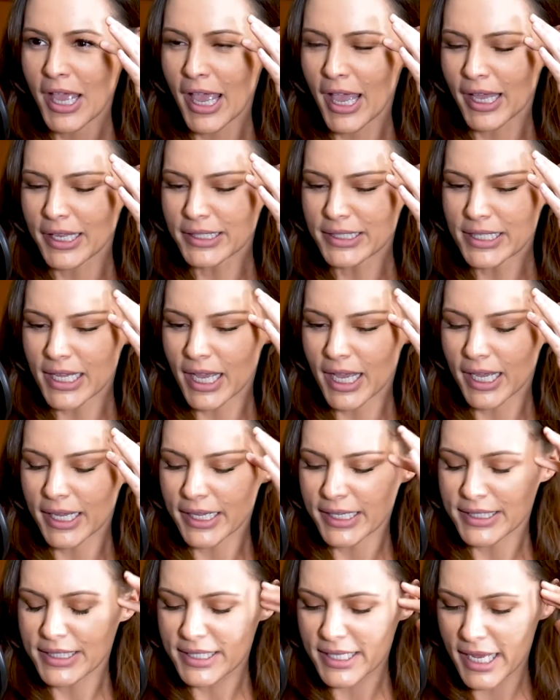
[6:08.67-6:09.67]
And
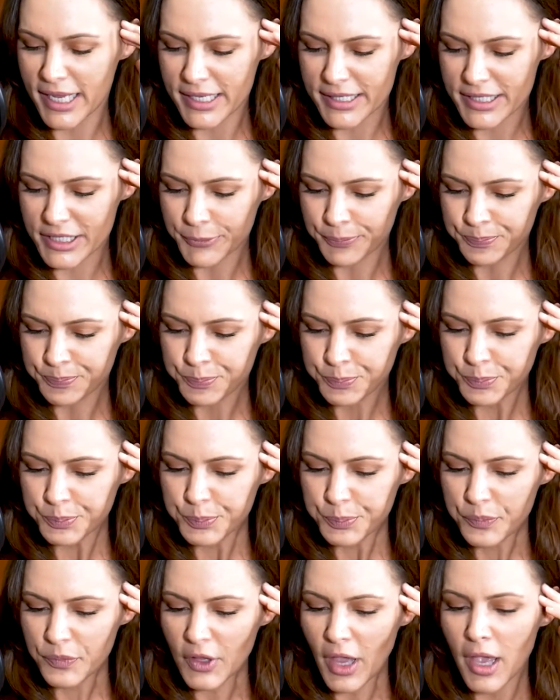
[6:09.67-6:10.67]
it says,
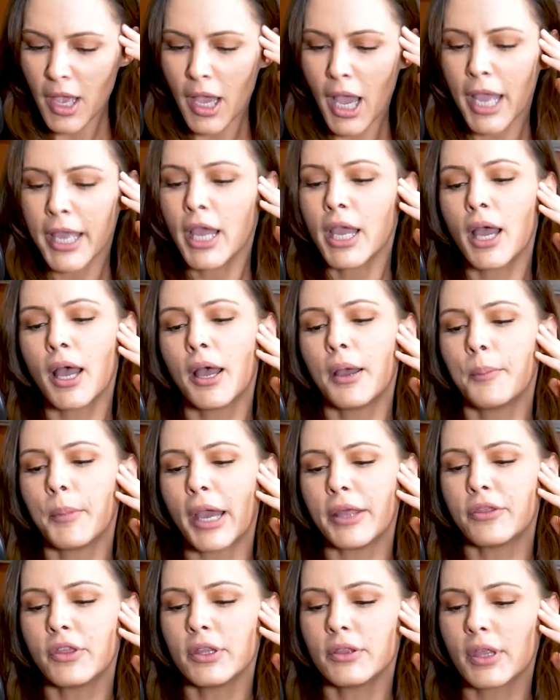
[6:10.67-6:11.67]

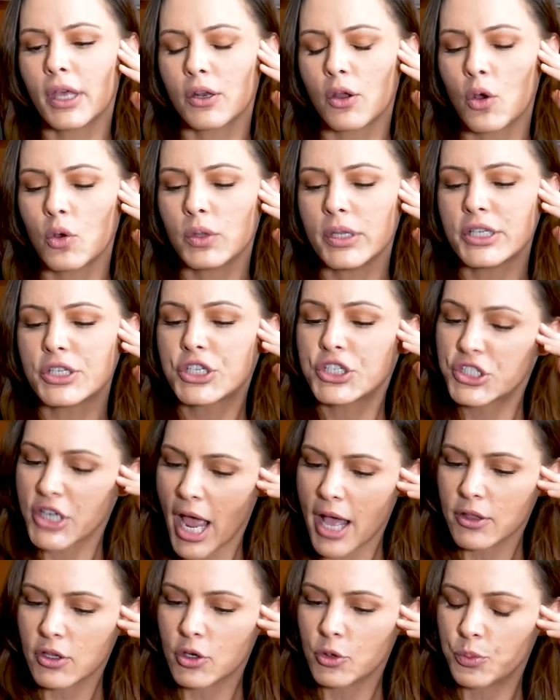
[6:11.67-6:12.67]
I think that only
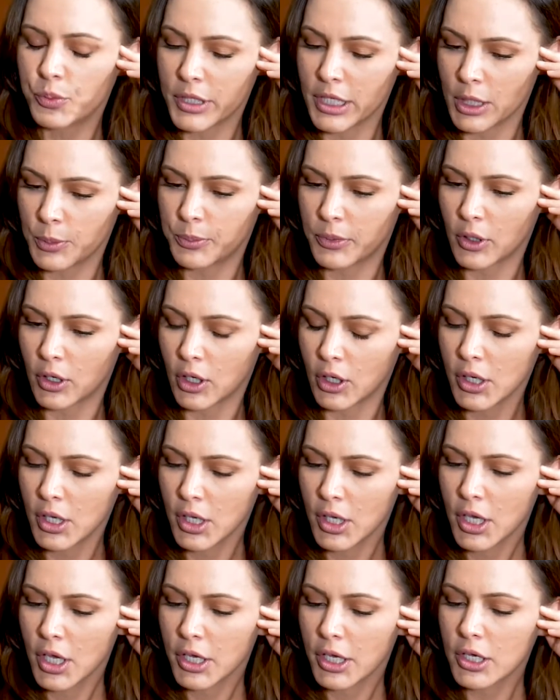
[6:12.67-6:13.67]
shallow people
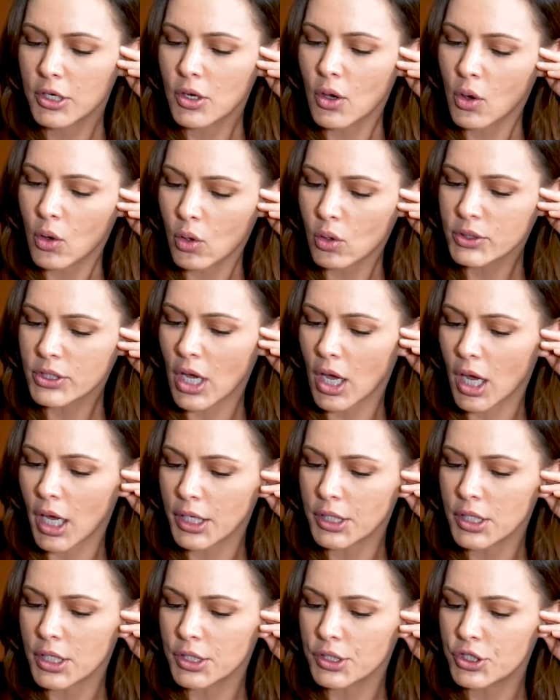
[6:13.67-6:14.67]
can hold
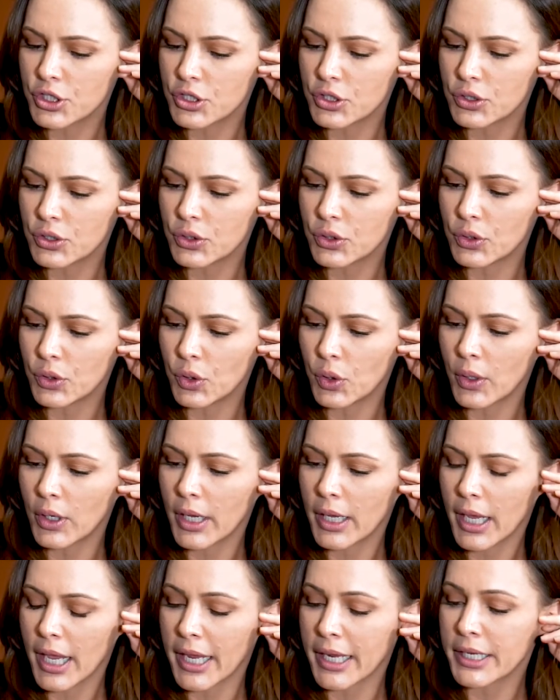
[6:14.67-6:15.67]
on to
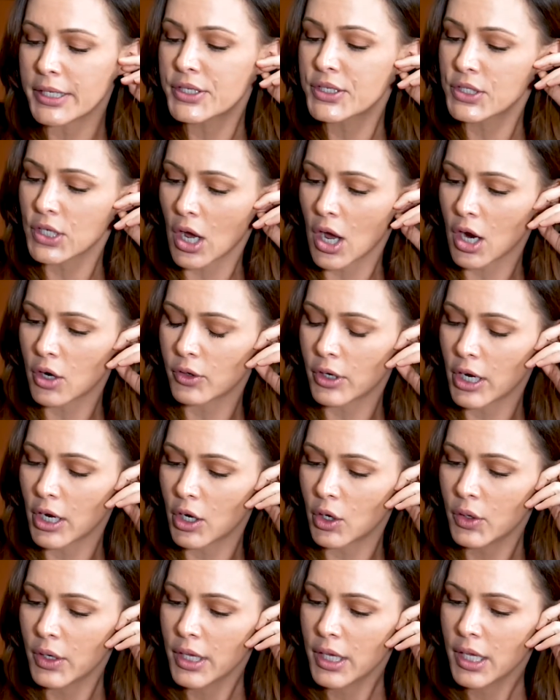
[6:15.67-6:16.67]
a
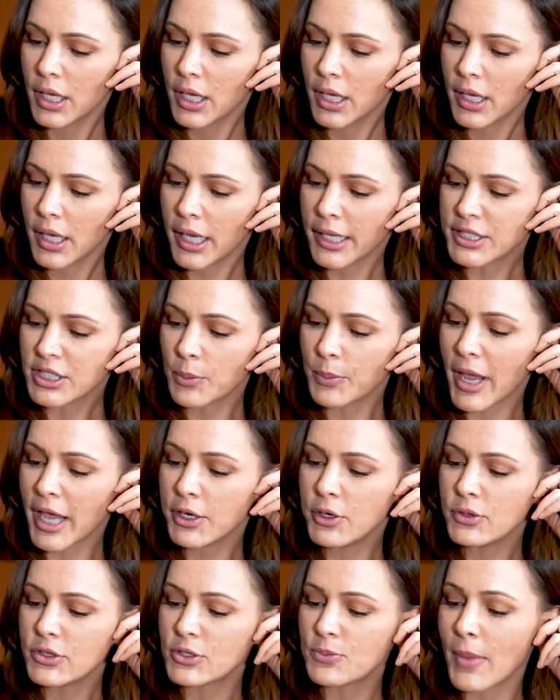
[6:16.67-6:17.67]
sorrow. It's a
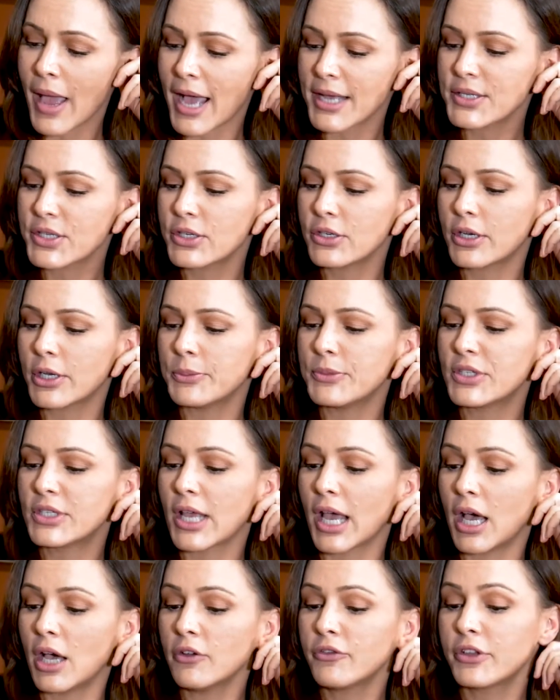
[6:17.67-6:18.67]
man who's mastered
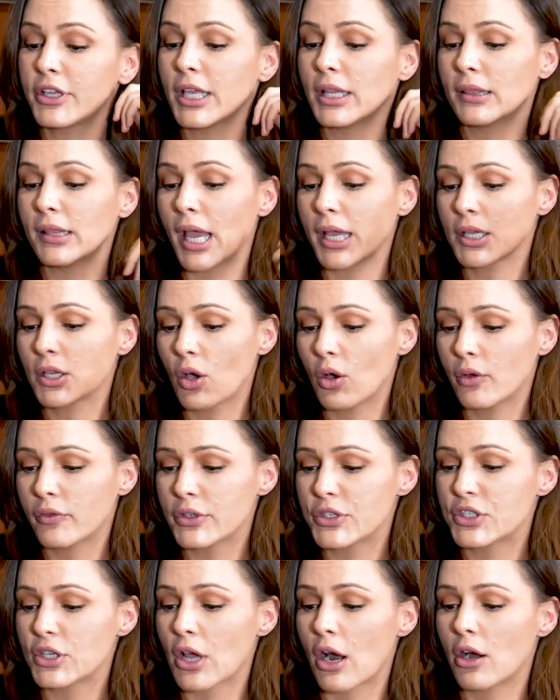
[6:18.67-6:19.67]
himself can let go of a
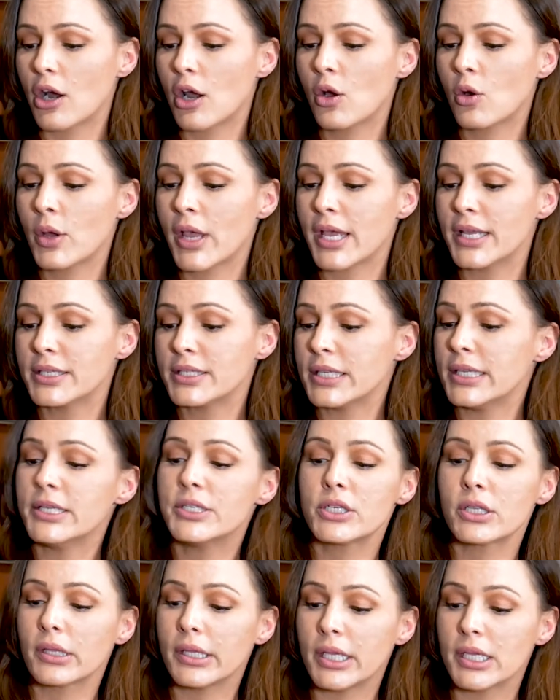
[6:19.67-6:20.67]
sorrow as
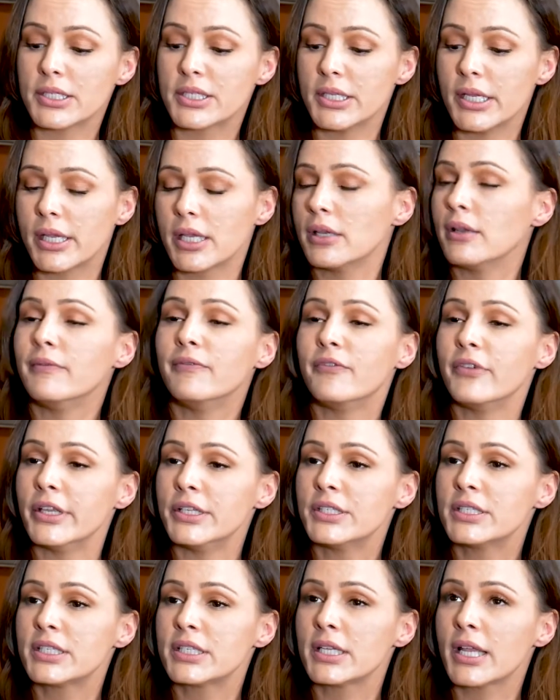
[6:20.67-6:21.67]
easily as he can
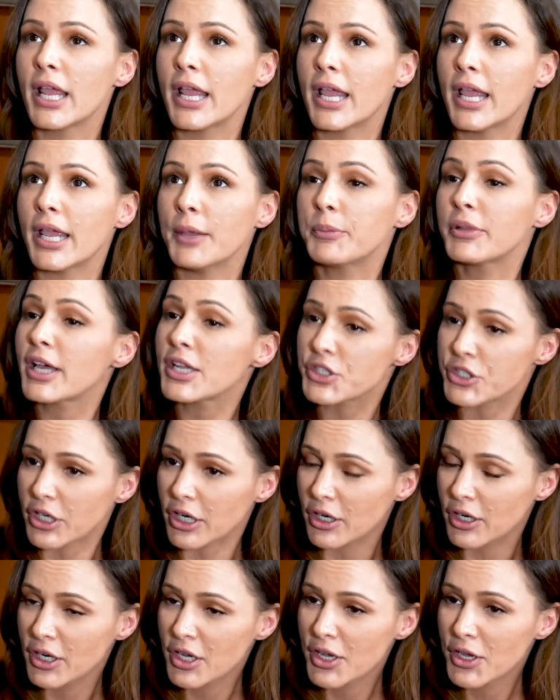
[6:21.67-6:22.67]
evince a
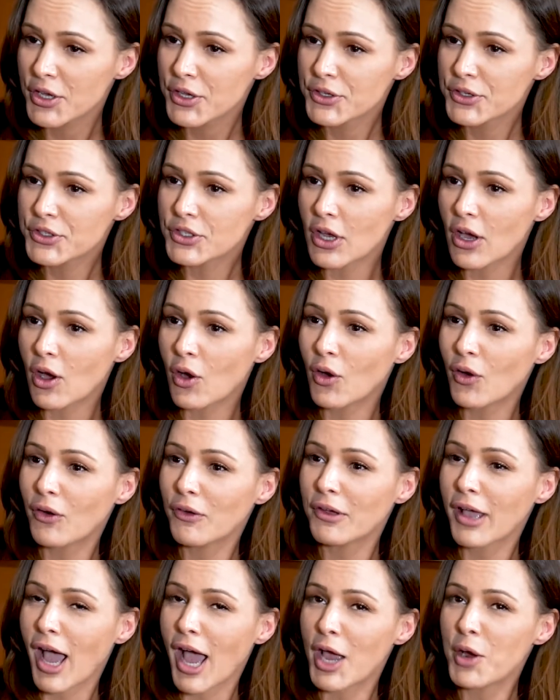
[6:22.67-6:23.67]
pleasure.
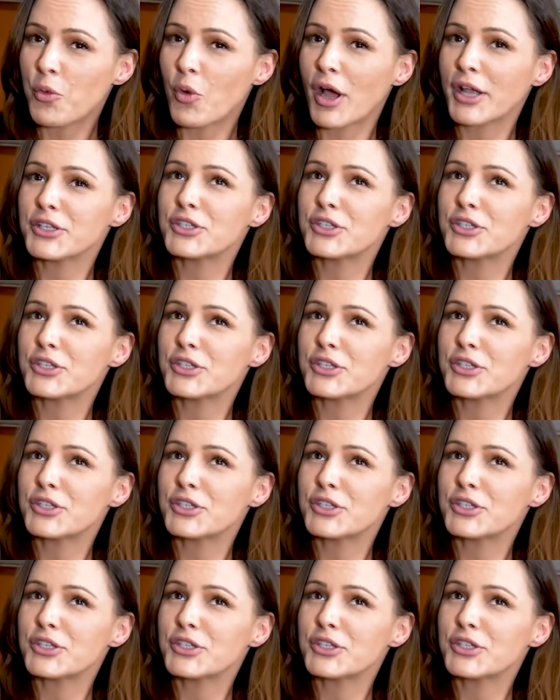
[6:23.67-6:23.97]
So I want